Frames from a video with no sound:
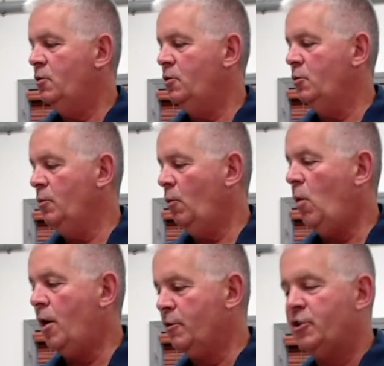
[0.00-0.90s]
do the
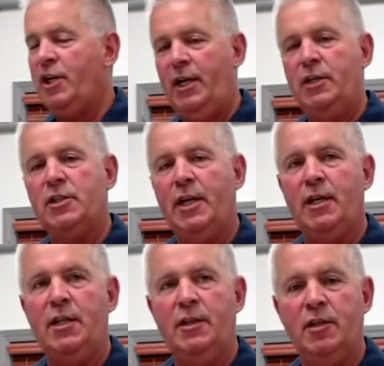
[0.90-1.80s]
water change and
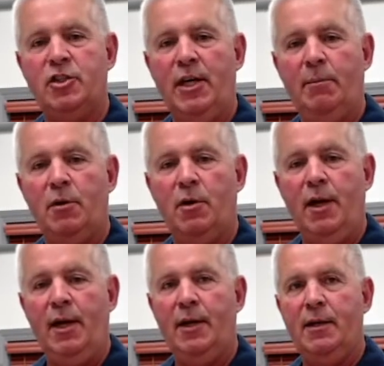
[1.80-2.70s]
clean the chamber
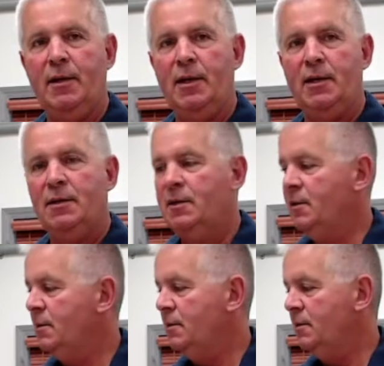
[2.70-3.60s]
and
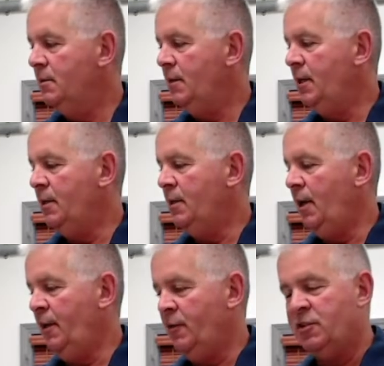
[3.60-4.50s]

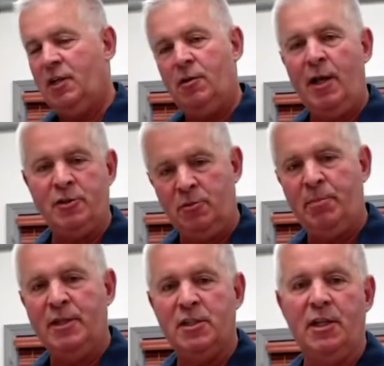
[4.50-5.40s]
the sterilizer,
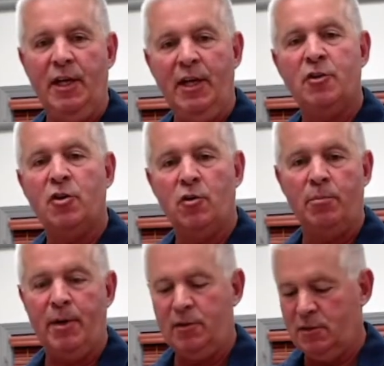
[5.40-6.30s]
basically internal
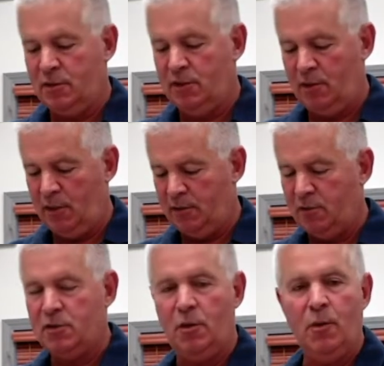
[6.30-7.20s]
parts of the sterilizer.
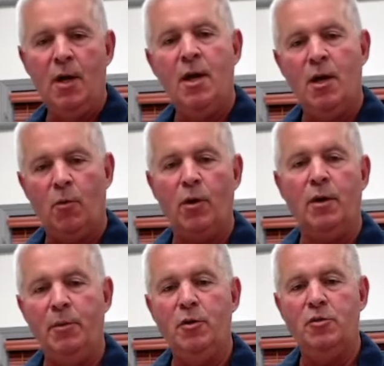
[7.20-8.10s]
So we're going
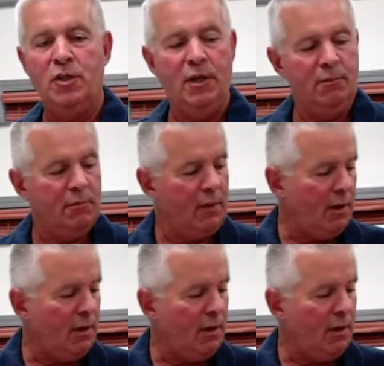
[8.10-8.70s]
to be using